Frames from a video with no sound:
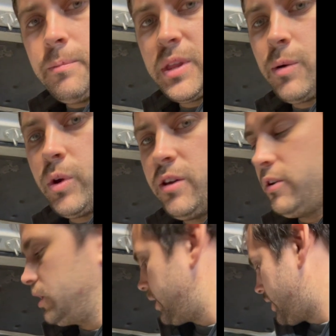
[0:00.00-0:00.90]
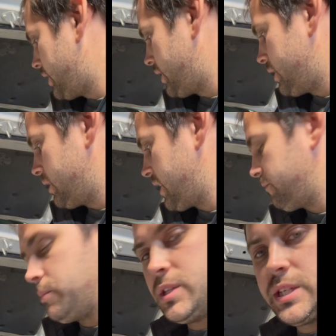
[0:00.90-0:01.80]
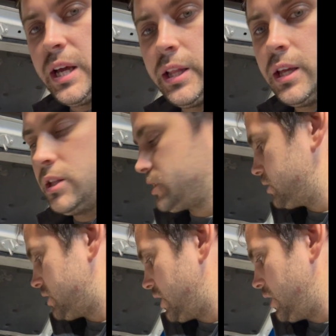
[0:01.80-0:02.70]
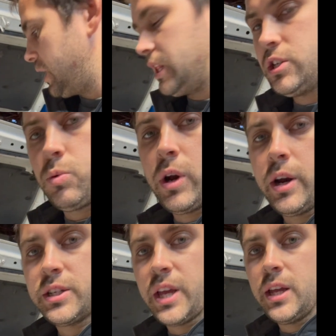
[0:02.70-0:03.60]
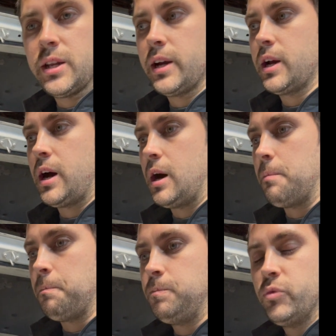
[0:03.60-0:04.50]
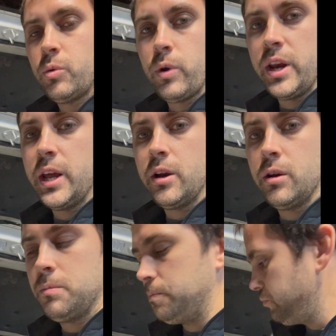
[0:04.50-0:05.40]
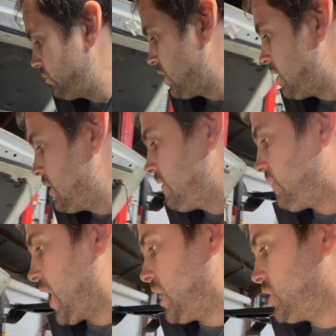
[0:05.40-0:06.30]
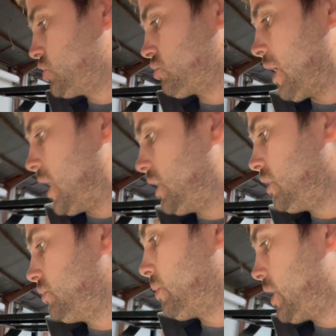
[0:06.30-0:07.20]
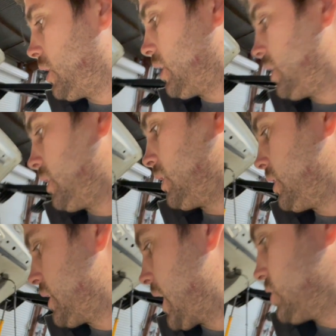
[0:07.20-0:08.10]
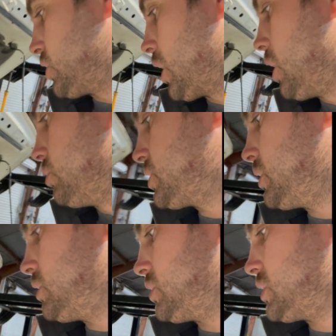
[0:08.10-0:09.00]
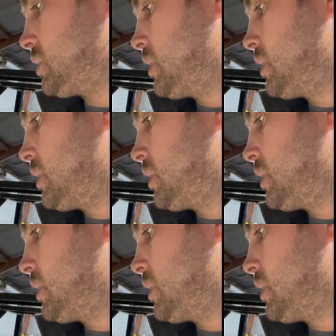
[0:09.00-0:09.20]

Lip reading: that we have been selling. This is the ls1rx8.com Radiator Fan Shroud. Has the hoses,